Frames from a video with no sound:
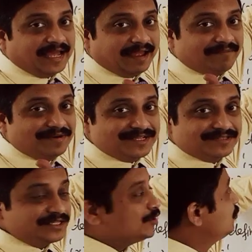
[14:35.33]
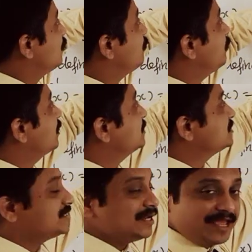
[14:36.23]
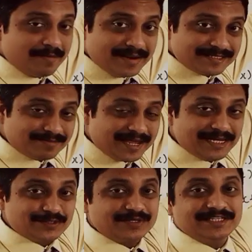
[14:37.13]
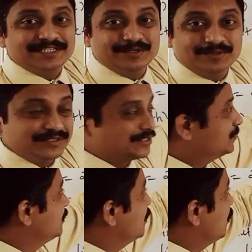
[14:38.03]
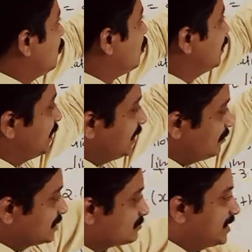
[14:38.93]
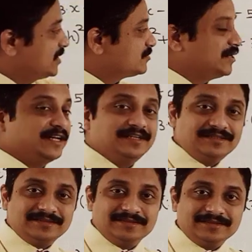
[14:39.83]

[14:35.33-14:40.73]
f dash 0 plus 3 f dash minus 1 is equal to 0. Already f dash minus 1 done,